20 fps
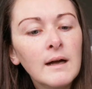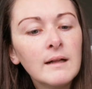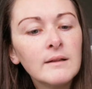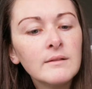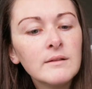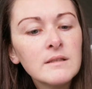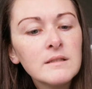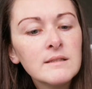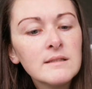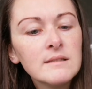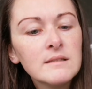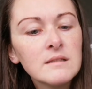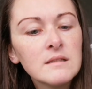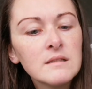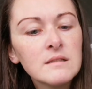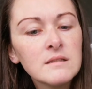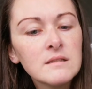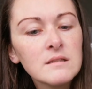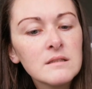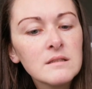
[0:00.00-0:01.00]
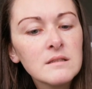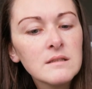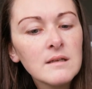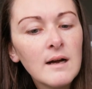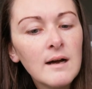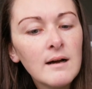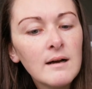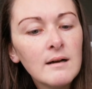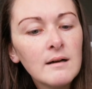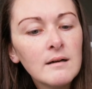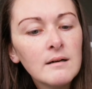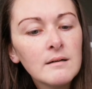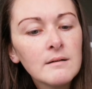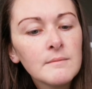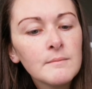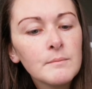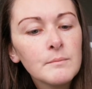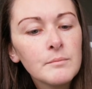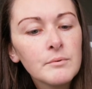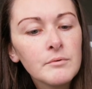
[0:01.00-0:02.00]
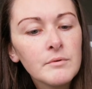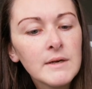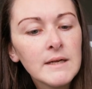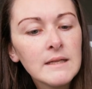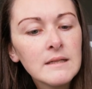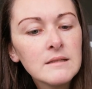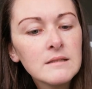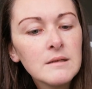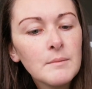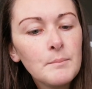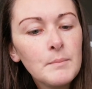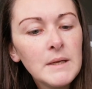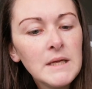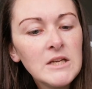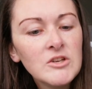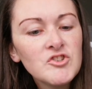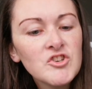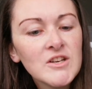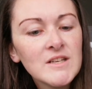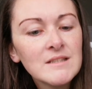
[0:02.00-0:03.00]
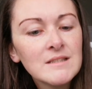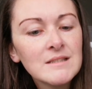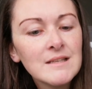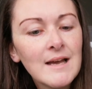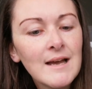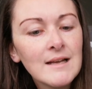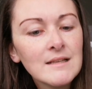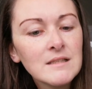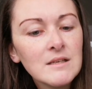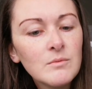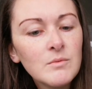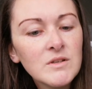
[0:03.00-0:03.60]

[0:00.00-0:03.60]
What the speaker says: And this is the star print PJ set.